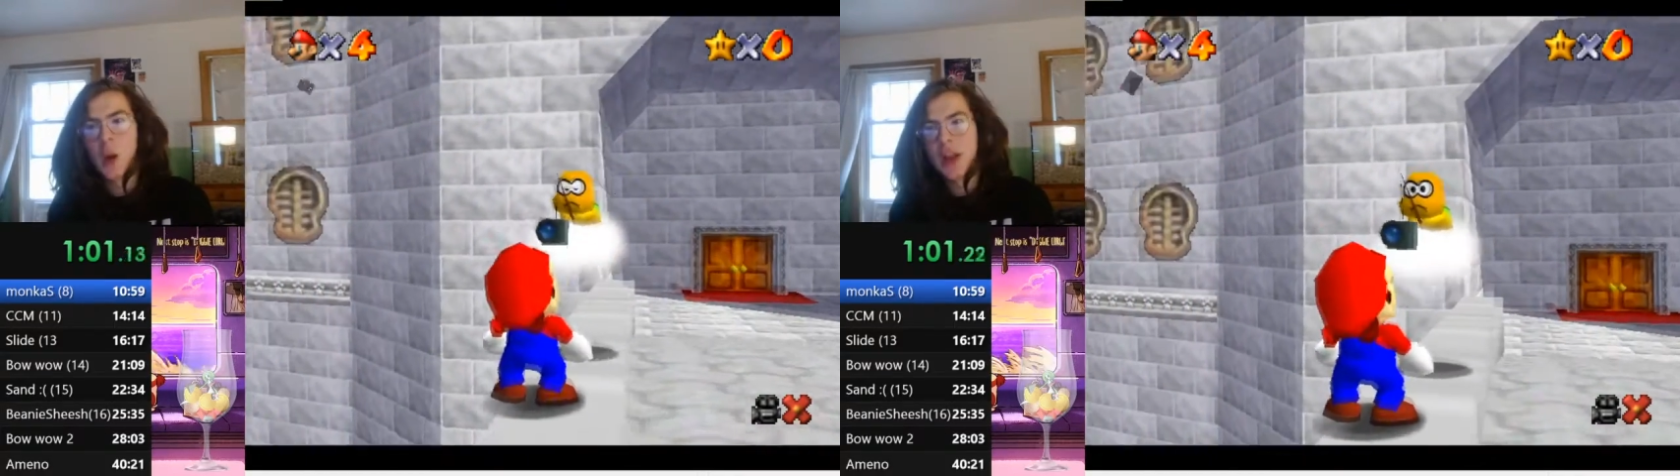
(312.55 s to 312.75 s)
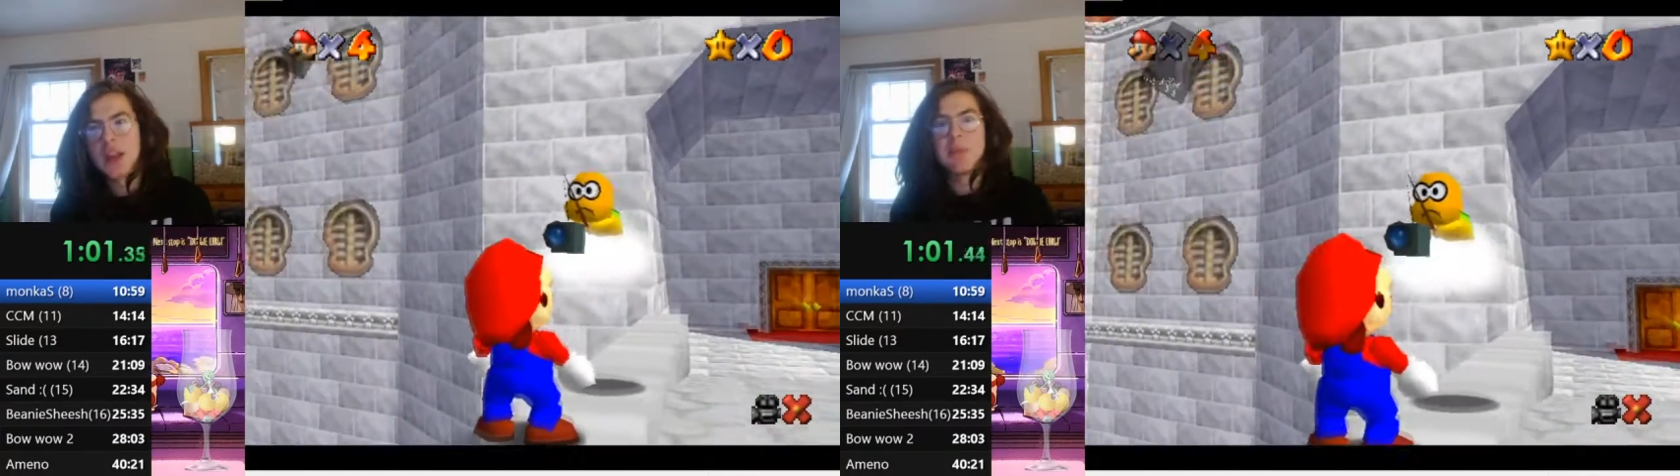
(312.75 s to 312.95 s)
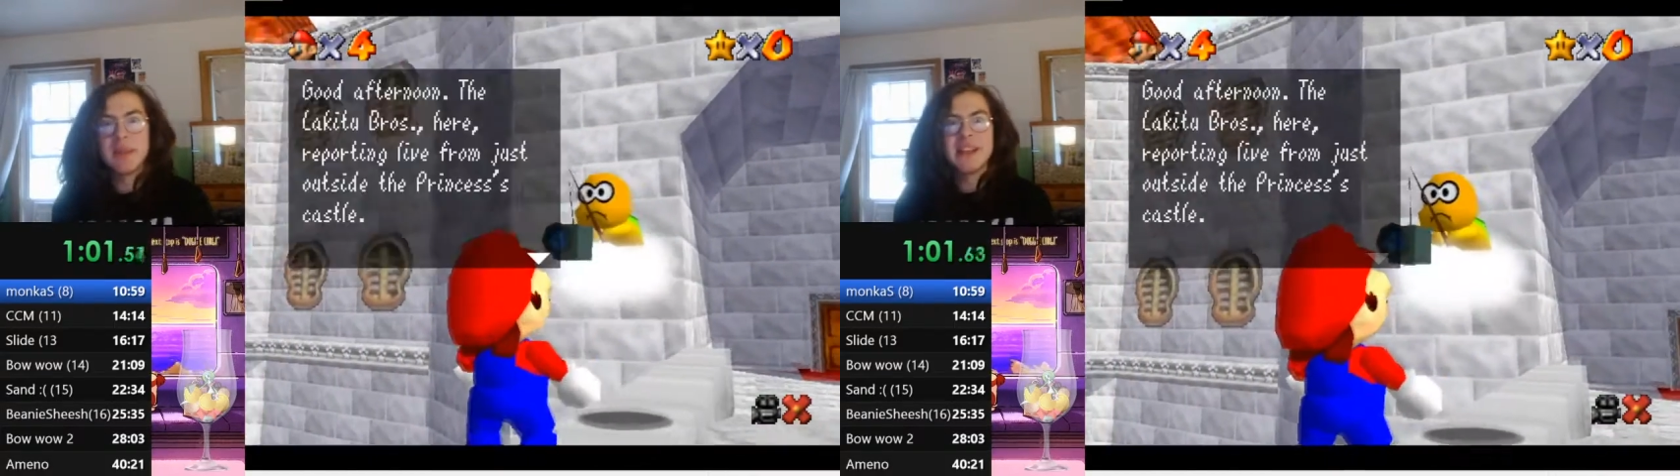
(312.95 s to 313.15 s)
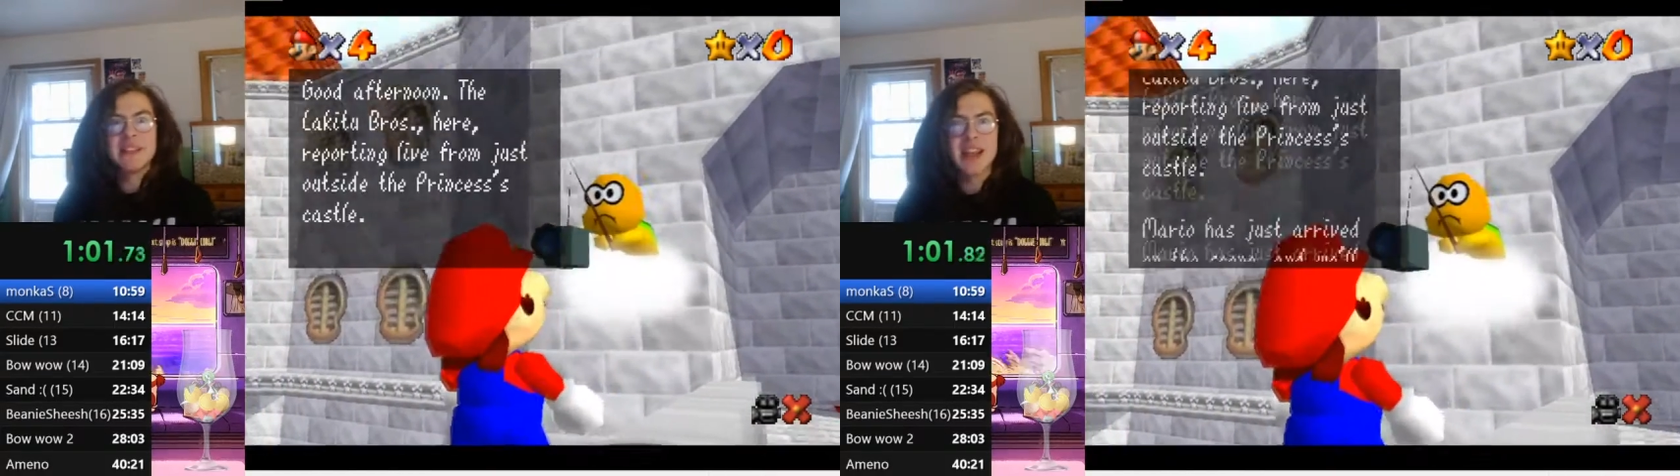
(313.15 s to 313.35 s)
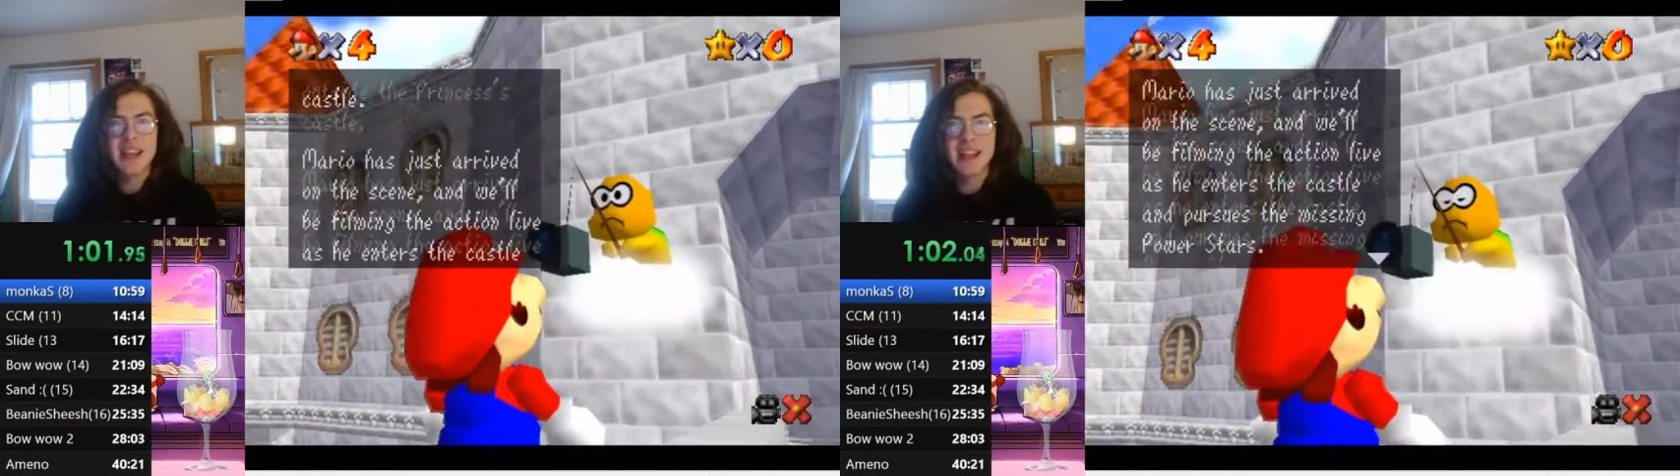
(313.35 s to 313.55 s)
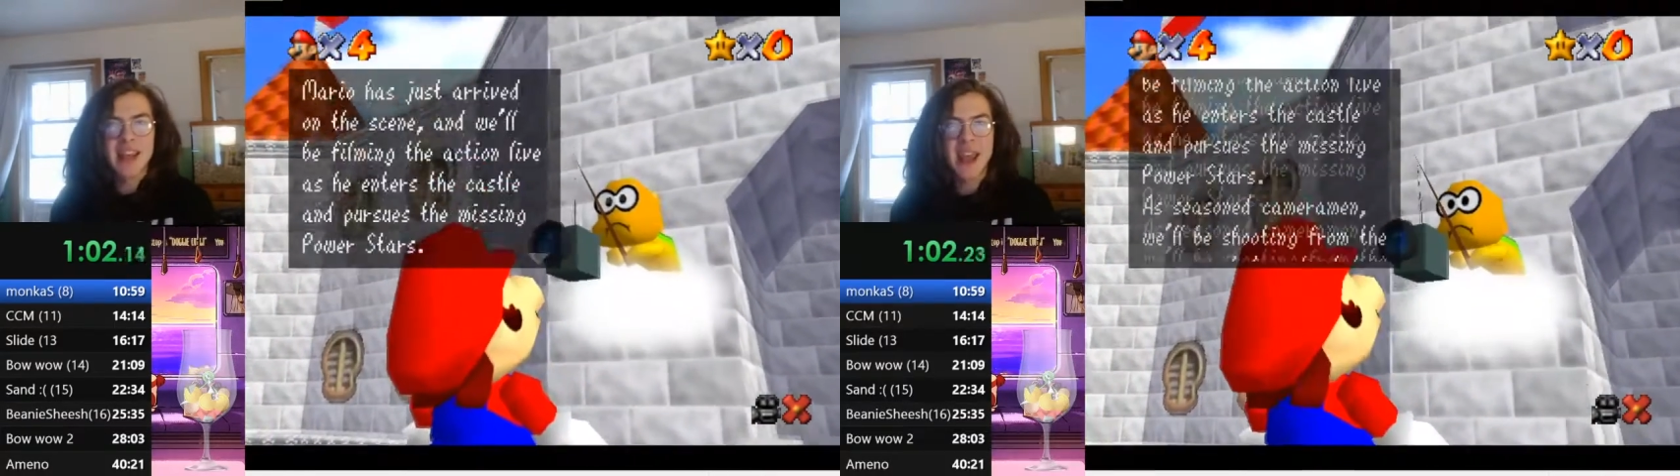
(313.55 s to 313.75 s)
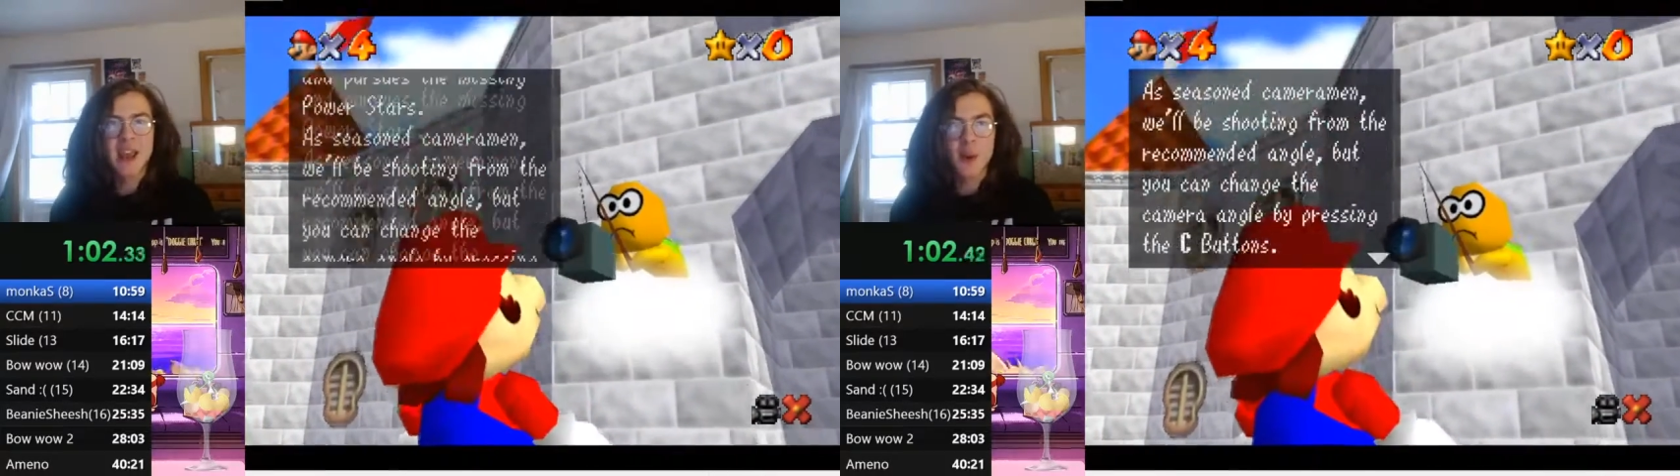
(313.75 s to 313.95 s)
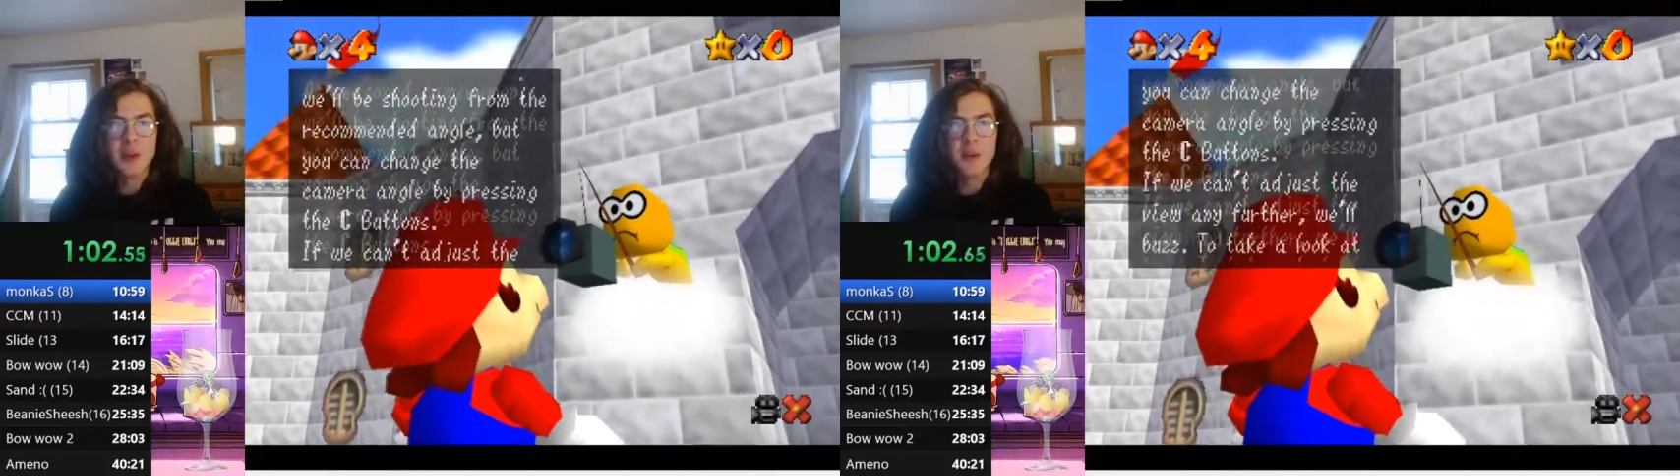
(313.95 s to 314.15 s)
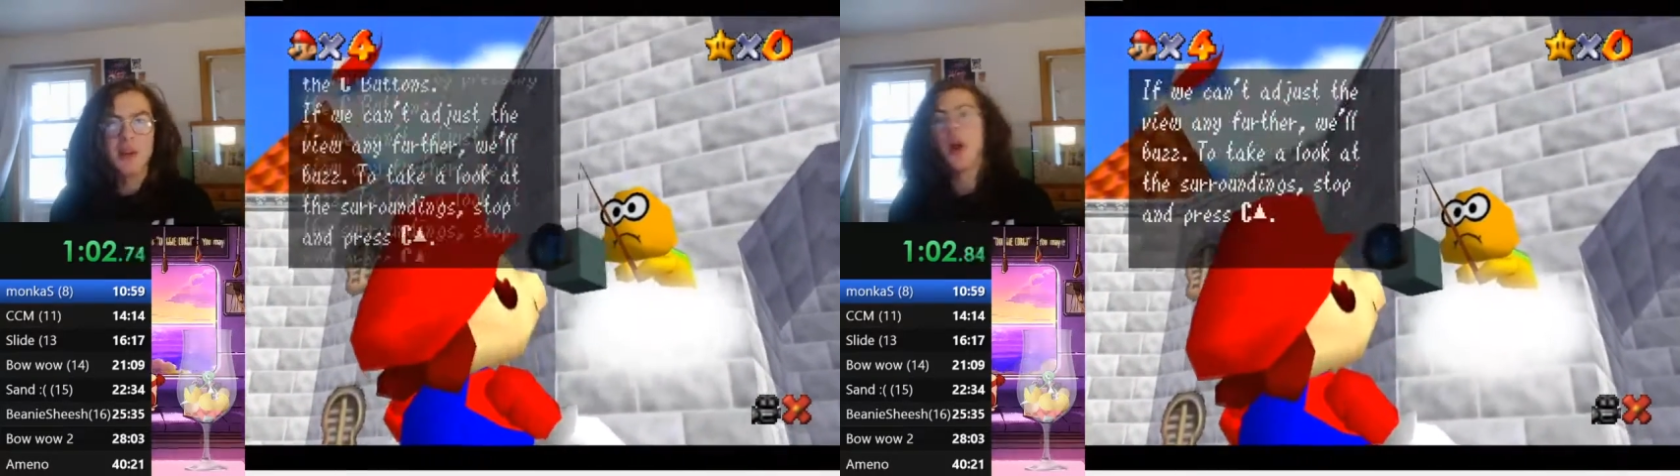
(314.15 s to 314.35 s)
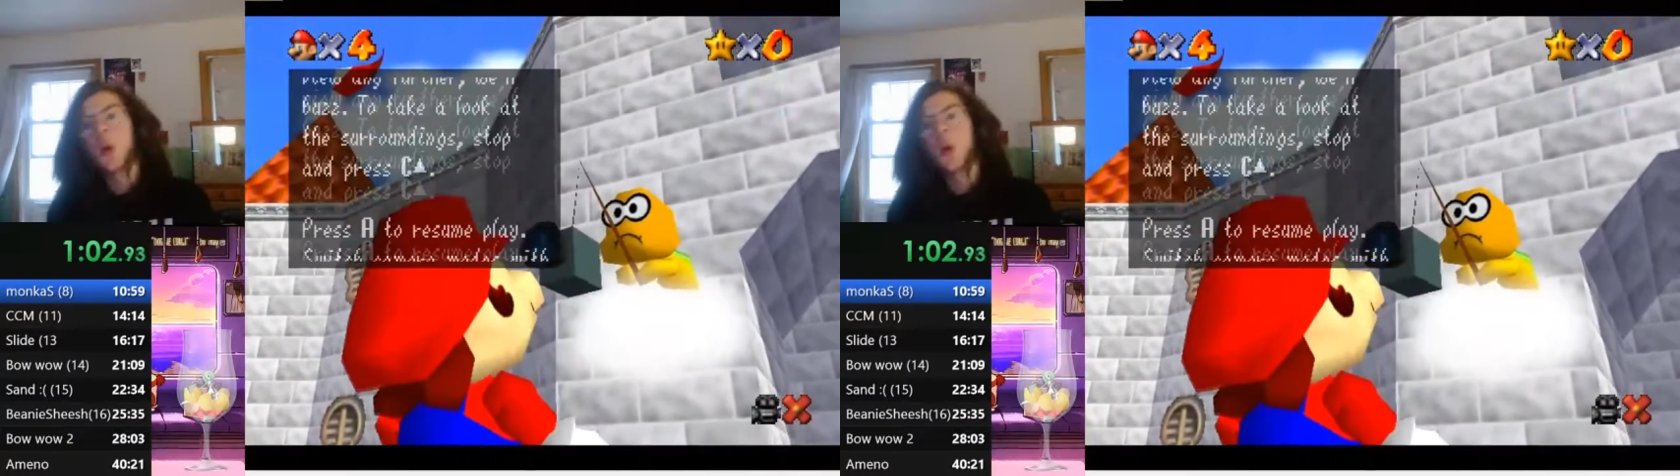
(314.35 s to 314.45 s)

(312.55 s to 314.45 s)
and then me saying it can't go in the video